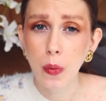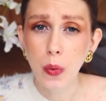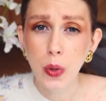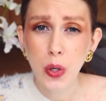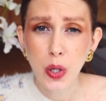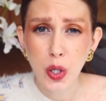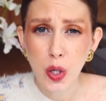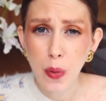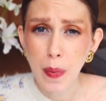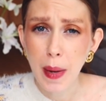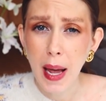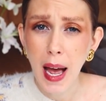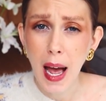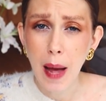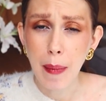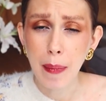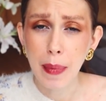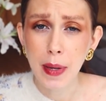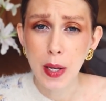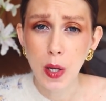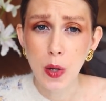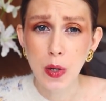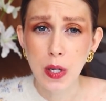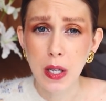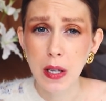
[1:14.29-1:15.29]
would you be
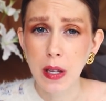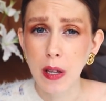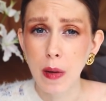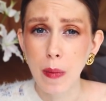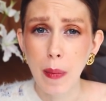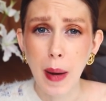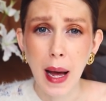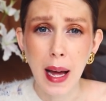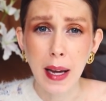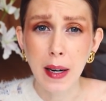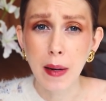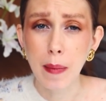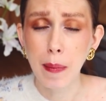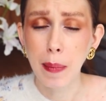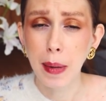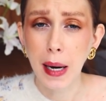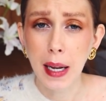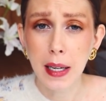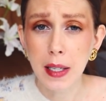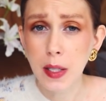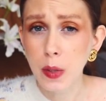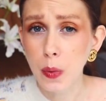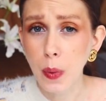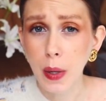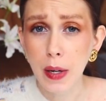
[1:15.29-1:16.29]
happy using the bad,
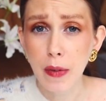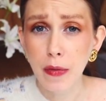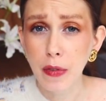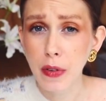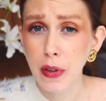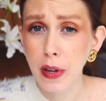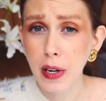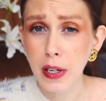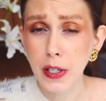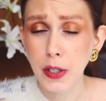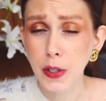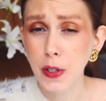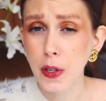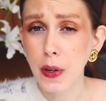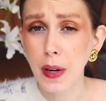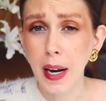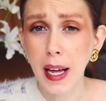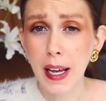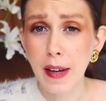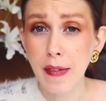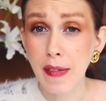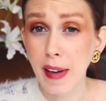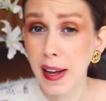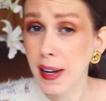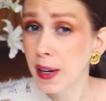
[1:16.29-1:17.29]
blunt one for the rest of your
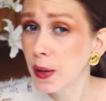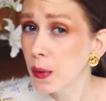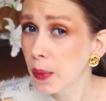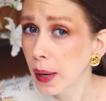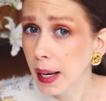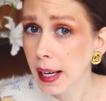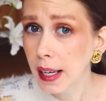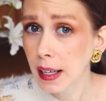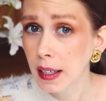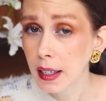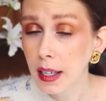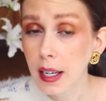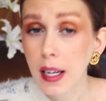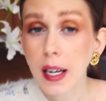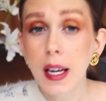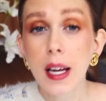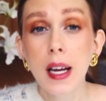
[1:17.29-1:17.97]
life anyway?